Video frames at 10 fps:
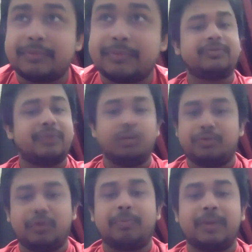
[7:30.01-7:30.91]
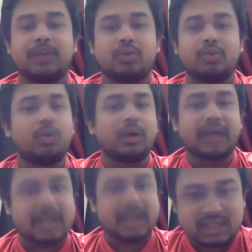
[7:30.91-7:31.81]
is few players who won
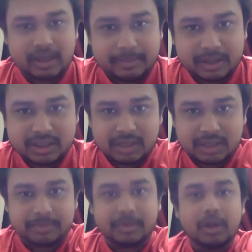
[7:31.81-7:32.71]
national championship,